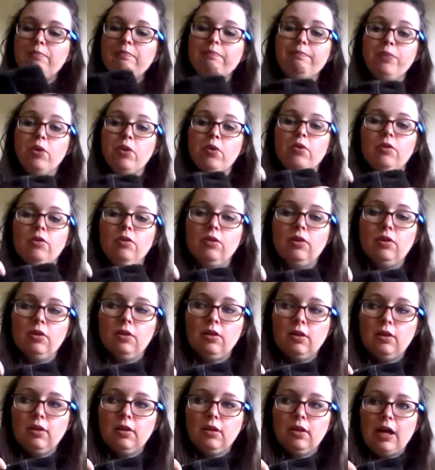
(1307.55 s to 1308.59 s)
but
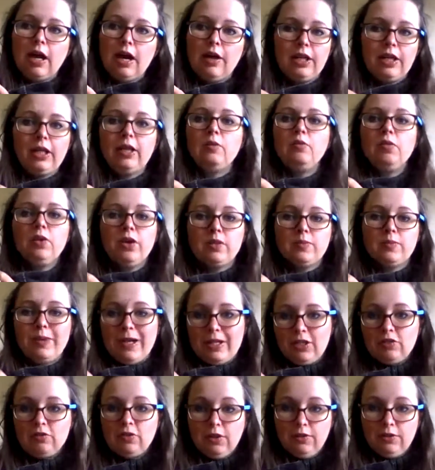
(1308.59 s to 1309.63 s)
I think it works
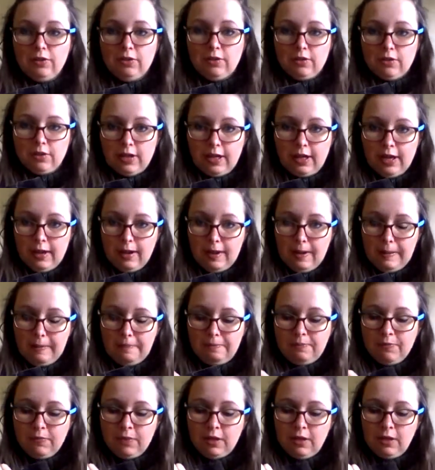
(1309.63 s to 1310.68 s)
better on
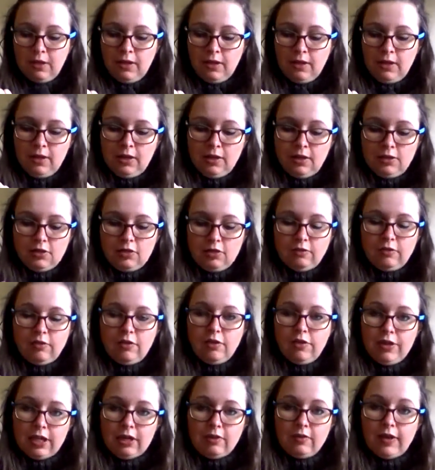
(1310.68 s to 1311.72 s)
sort of the
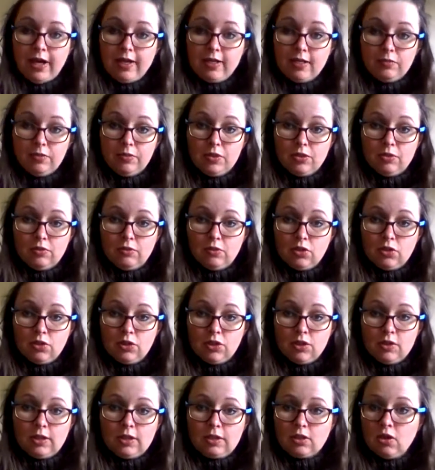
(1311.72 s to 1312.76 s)
thicker items such
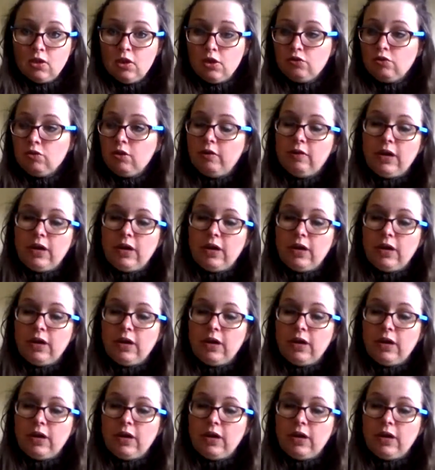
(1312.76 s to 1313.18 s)
as this corduroy,